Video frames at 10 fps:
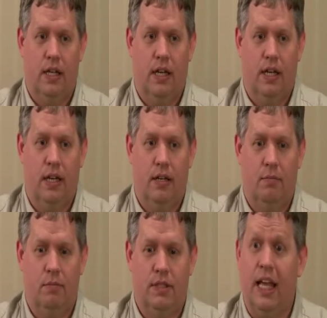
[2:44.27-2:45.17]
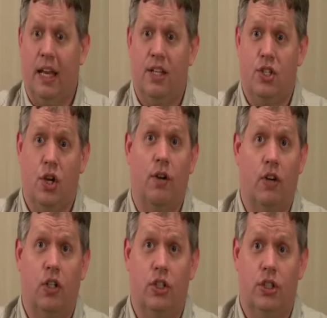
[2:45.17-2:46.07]
um, data
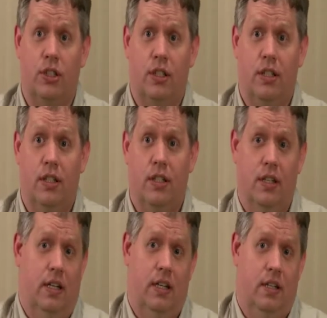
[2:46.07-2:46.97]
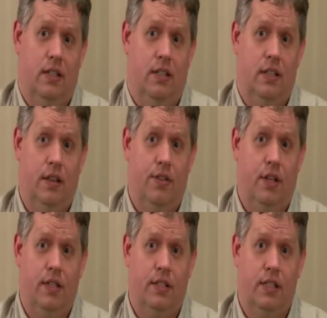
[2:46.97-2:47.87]
servers uh,
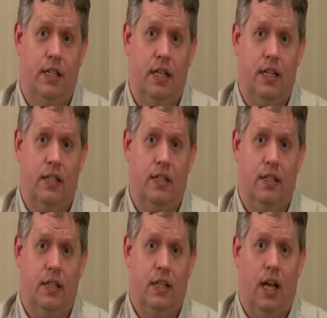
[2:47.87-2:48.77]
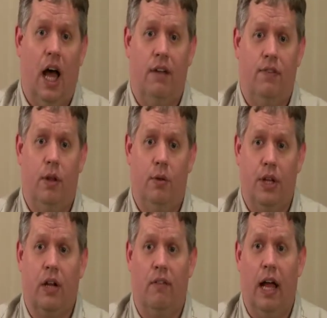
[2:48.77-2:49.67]
that uh, offload
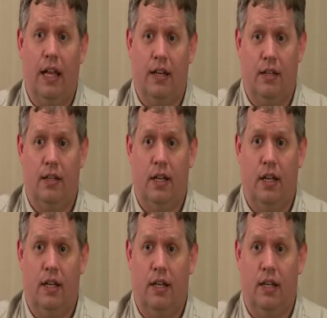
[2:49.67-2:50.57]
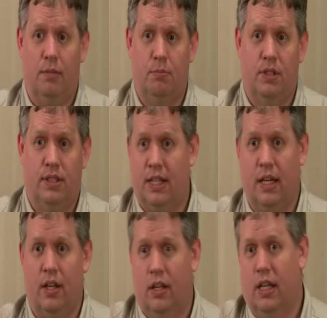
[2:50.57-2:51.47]
the client um,
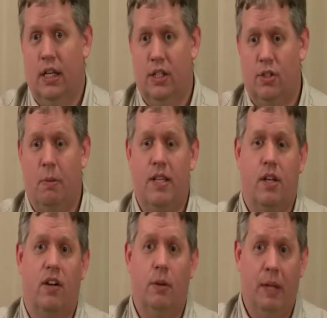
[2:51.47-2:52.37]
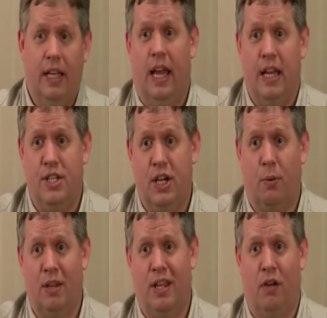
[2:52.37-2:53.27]
technology. So basically, we can get
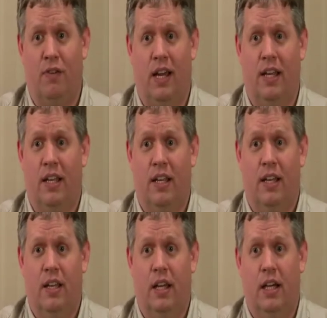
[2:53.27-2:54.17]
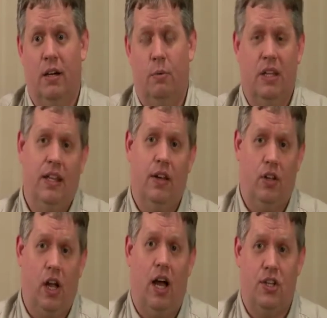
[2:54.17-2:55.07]
n-tier with Delphi with
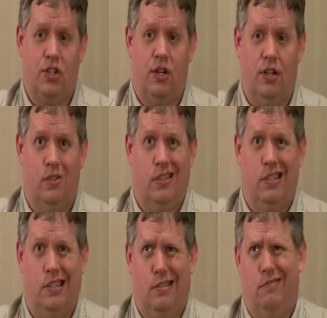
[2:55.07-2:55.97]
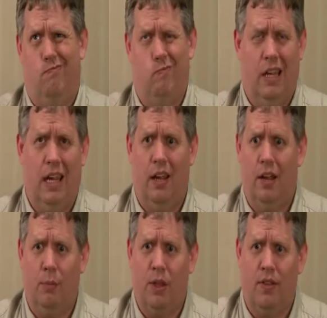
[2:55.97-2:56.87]
little cost or and,
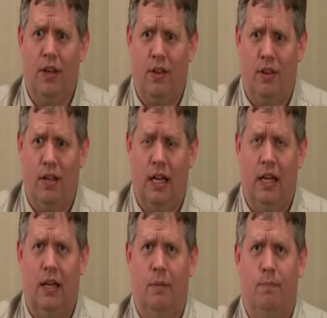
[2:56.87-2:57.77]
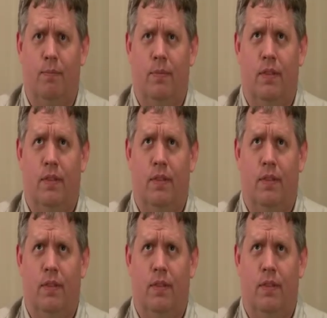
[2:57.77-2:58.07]
and with little, um,